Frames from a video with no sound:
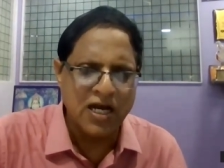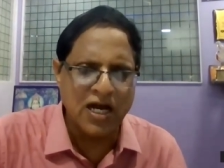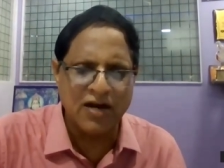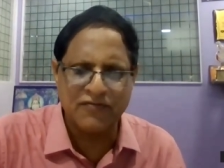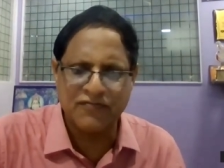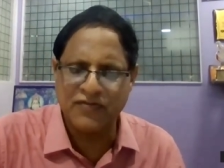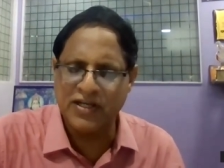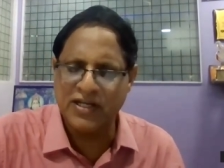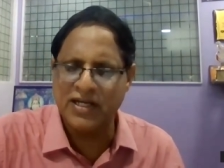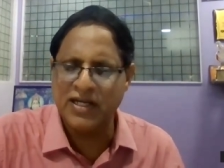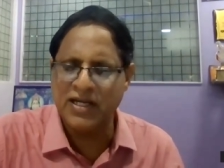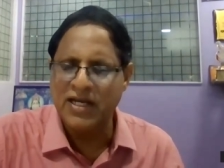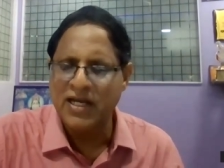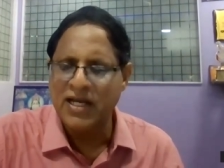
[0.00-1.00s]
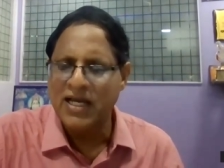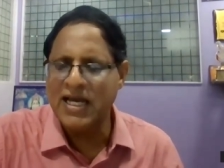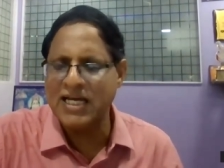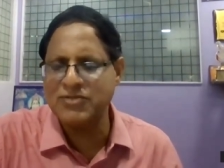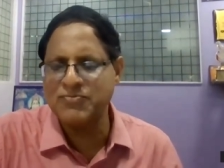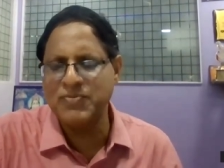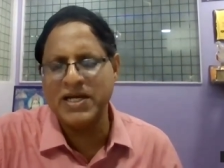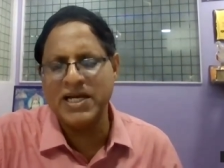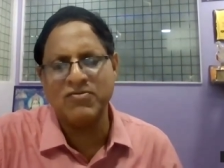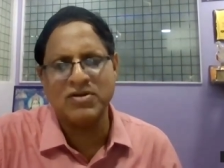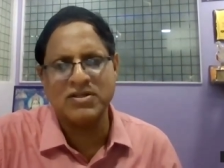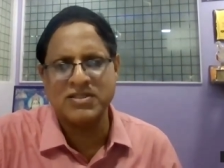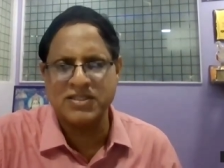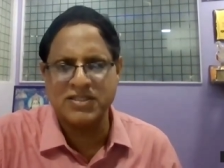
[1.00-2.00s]
of the SBI
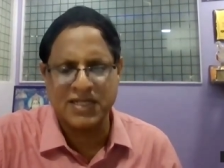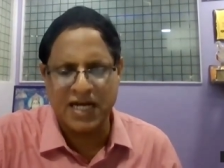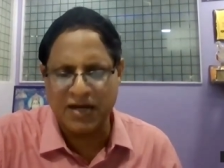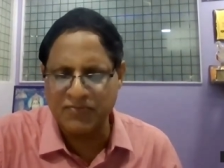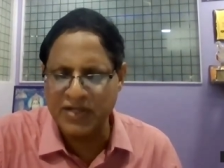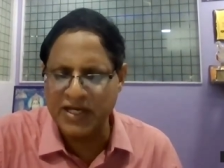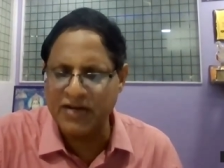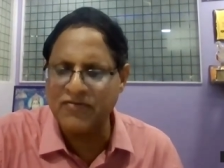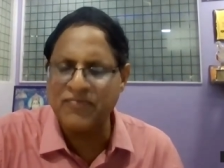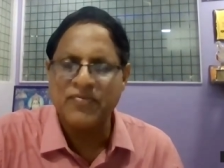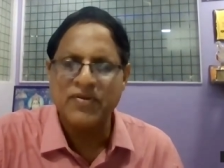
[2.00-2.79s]
versus Ramdev.